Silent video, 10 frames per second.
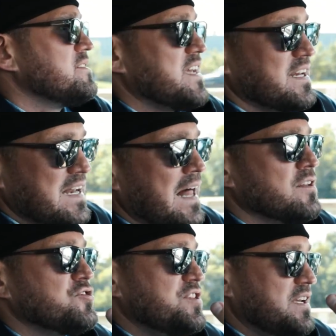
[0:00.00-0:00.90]

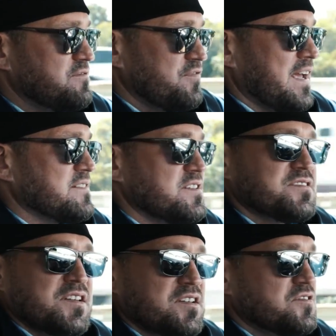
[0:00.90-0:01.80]
technology
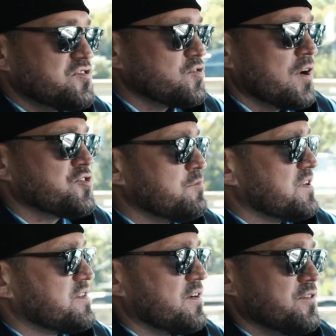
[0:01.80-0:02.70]
advances in construction
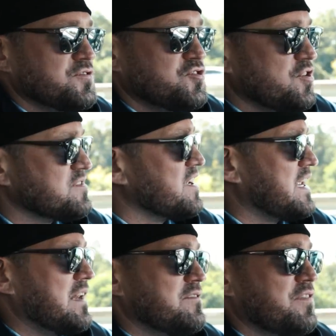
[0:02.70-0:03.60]
materials just
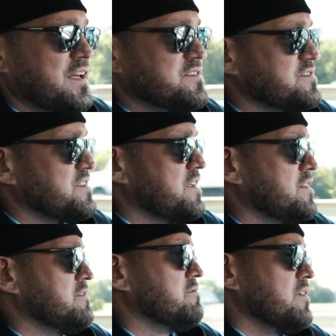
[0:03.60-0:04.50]
like it advances
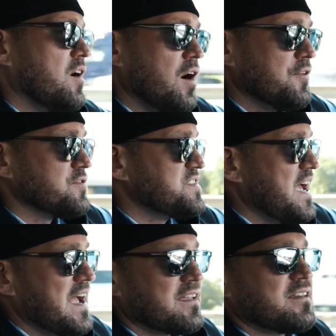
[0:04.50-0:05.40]
in other
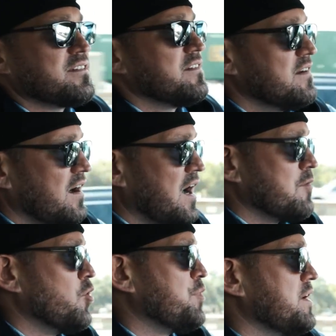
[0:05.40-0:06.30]
tech,
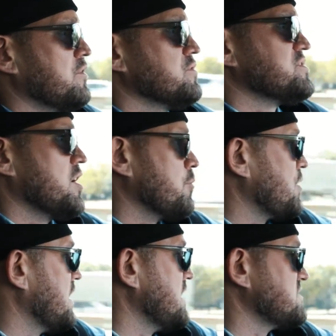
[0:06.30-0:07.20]
automobiles,
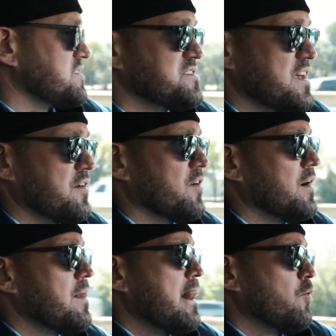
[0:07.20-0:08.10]
airplanes, et
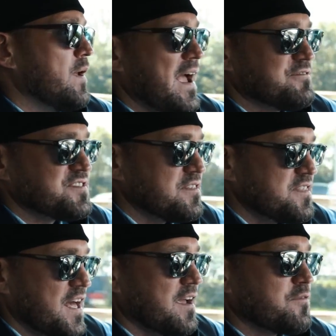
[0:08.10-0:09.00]
cetera. We have
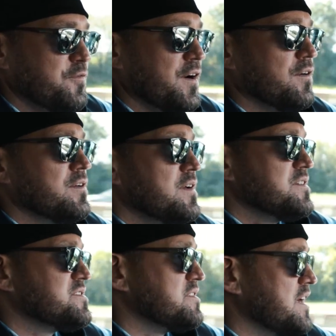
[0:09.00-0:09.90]
synthetic felt.
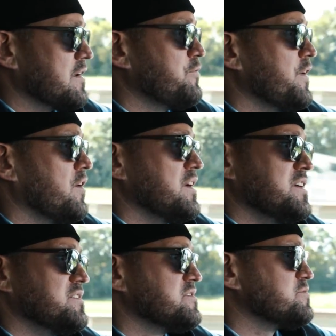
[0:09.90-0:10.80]
Synthetic felt
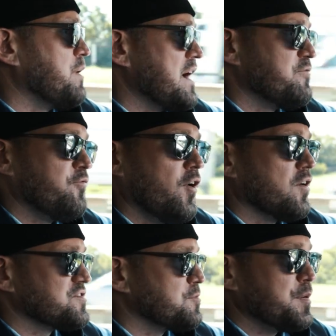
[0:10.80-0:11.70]
is by
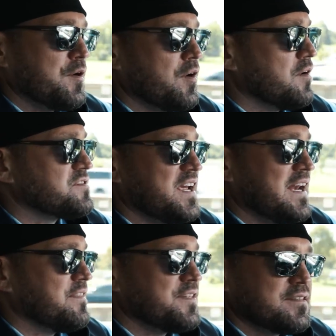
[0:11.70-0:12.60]
far superior to
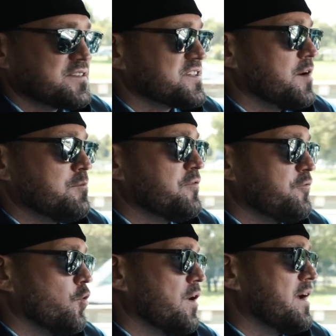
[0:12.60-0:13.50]
anything that's come
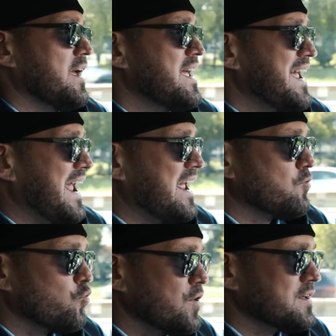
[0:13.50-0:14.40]
before it.
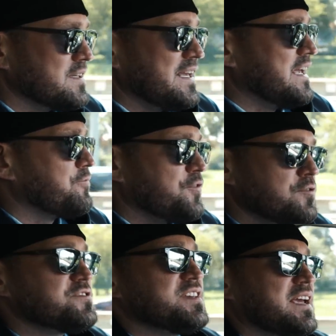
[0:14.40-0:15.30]
And really, if
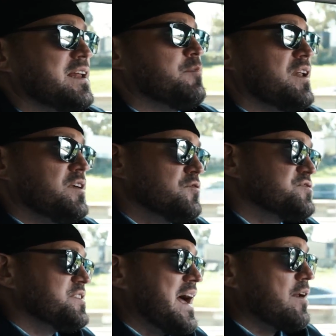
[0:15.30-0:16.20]
you see anybody
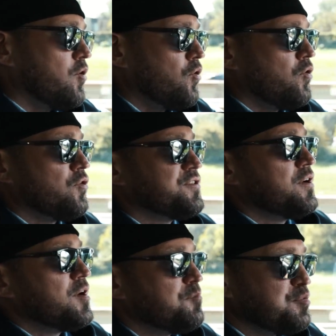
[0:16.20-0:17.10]
using that old
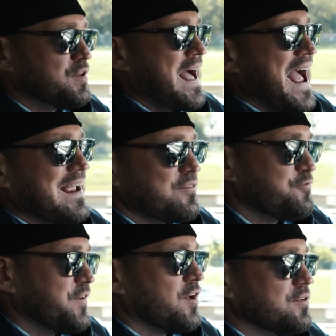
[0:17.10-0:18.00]
black
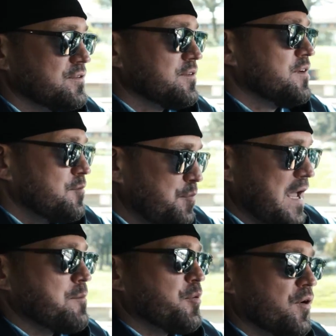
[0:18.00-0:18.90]
felt
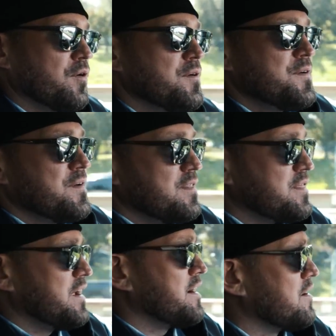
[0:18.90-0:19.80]
paper,
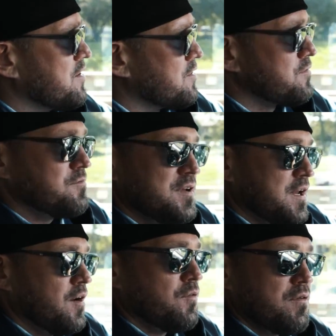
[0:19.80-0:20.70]
they're,
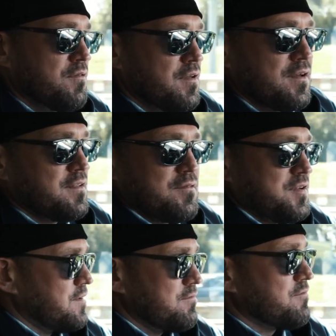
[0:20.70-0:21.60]
you know,
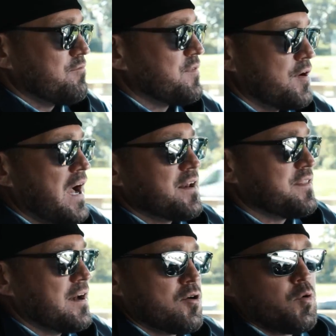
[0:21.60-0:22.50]
they're not,
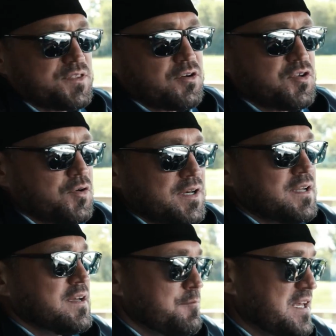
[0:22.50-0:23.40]
they don't know what they're doing.
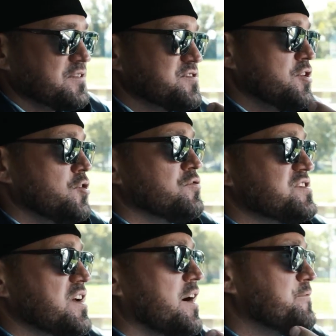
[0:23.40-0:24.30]
Because the new
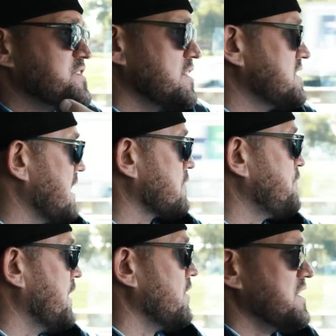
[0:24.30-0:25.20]
stuff, synthetic
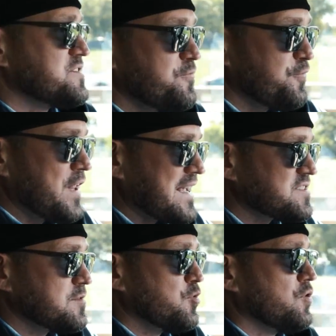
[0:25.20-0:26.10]
felt, is
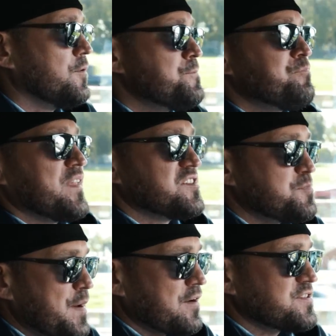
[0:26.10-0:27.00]
flexible, it's
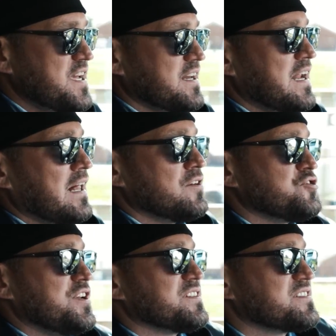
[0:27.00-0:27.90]
better
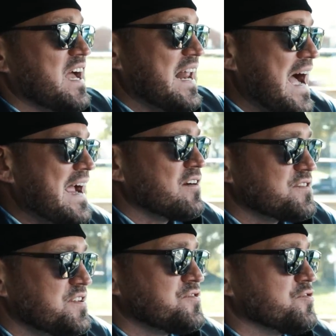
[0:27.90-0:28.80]
technology, it's got higher
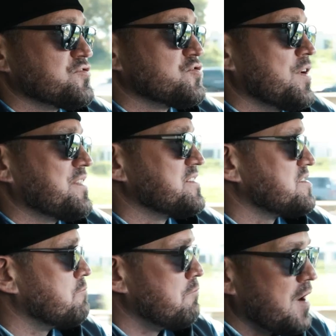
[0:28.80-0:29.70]
tensile strength,
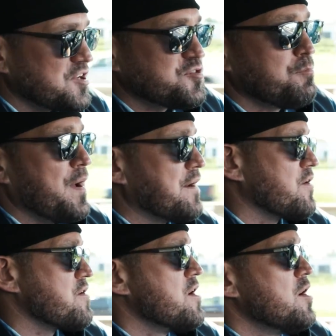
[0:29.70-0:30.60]
it's a much
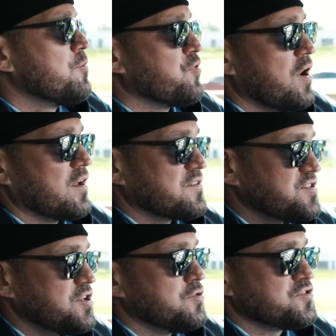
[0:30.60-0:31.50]
better product
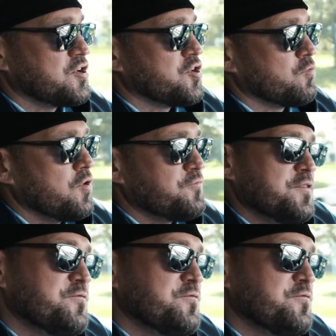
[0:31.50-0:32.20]
to use on your roof,